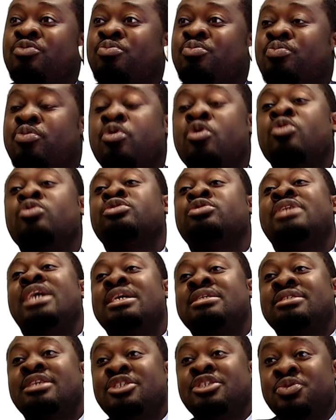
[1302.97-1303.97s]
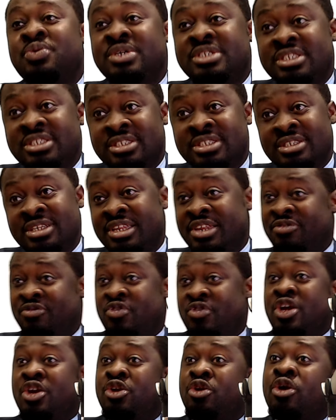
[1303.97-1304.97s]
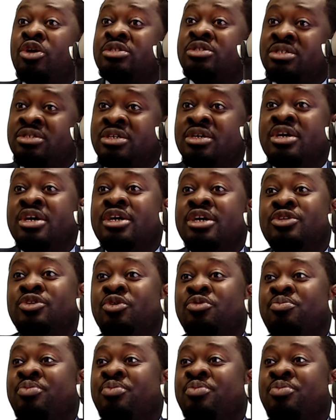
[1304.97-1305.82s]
pose as a U.S. citizen if you're not. Don't